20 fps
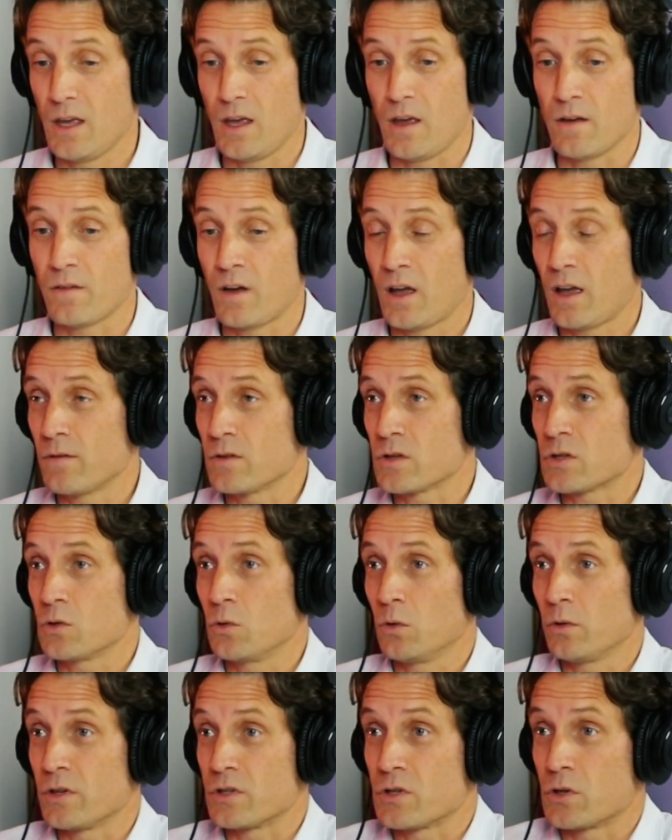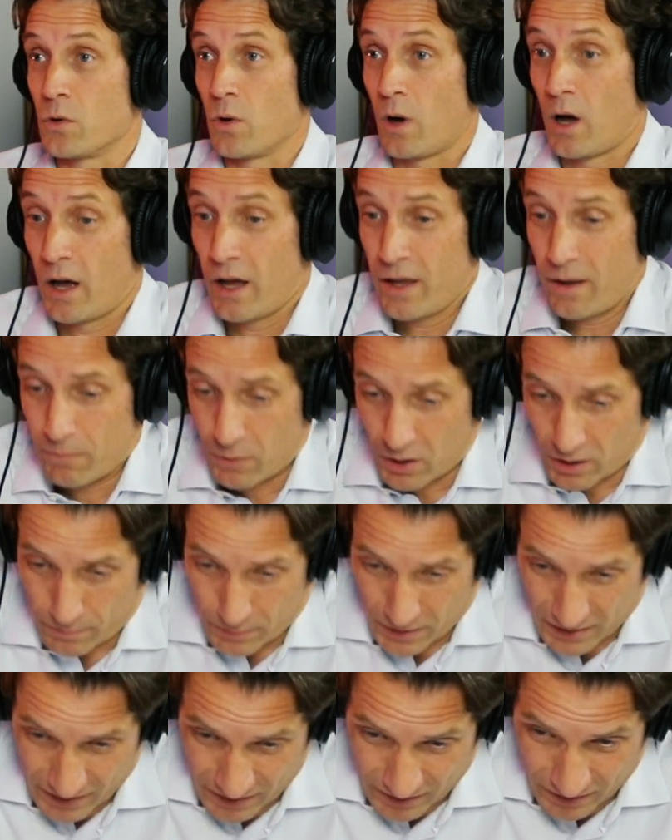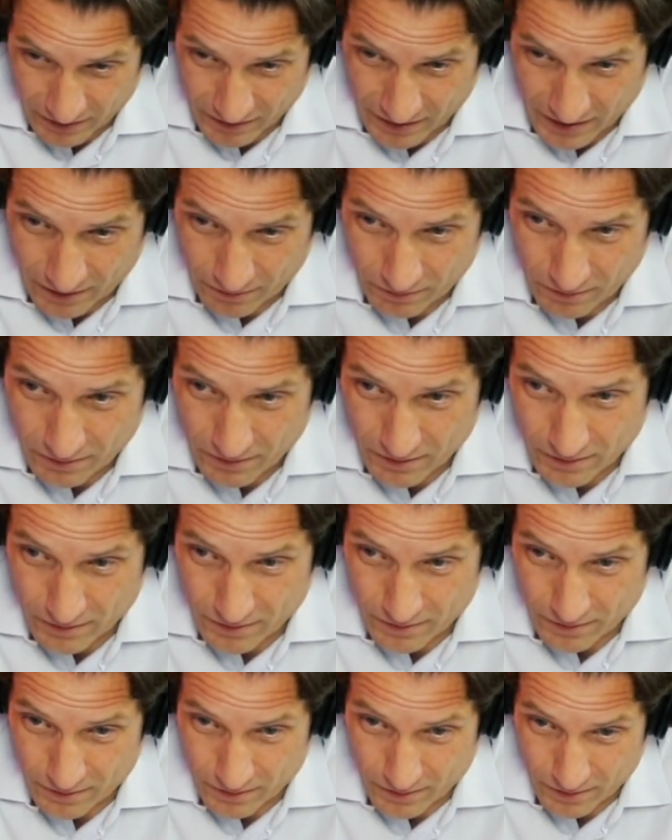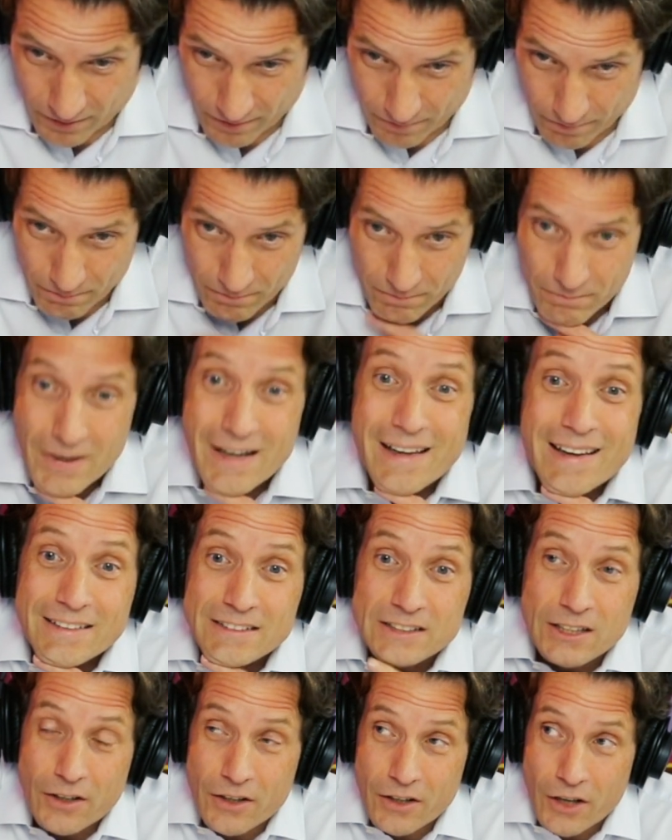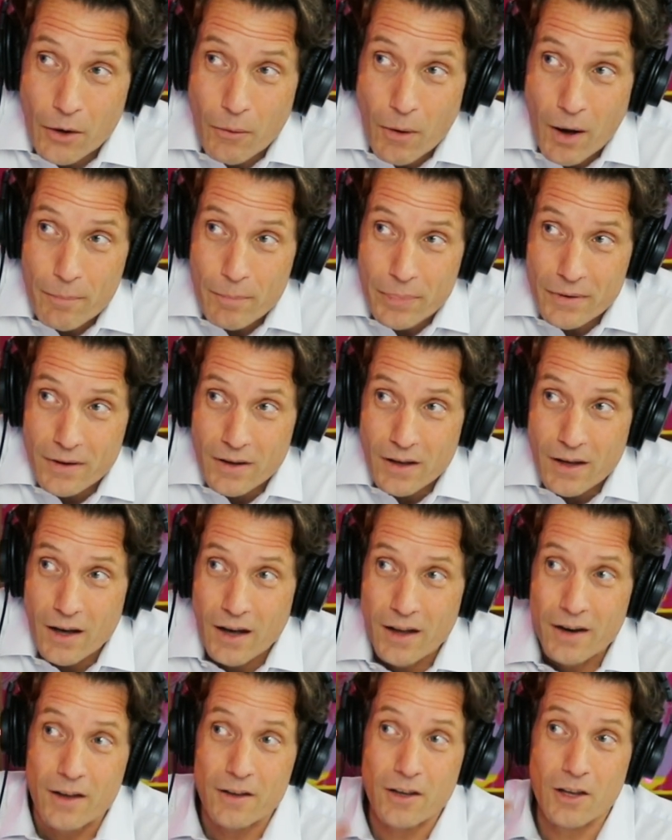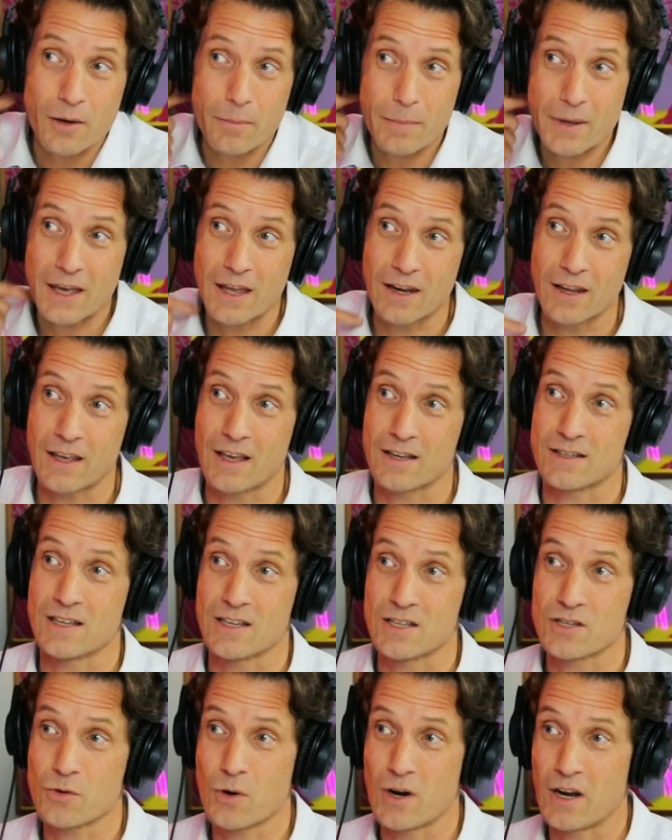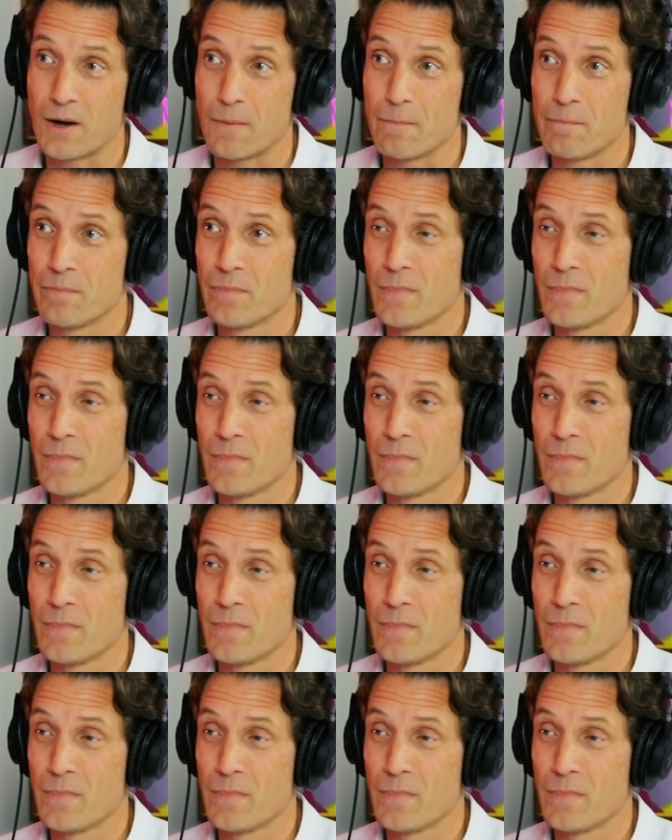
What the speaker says: If I have a stool that's too high, I'm going to be leaning down. My head's going to go up, and I'm going to be getting excess strain.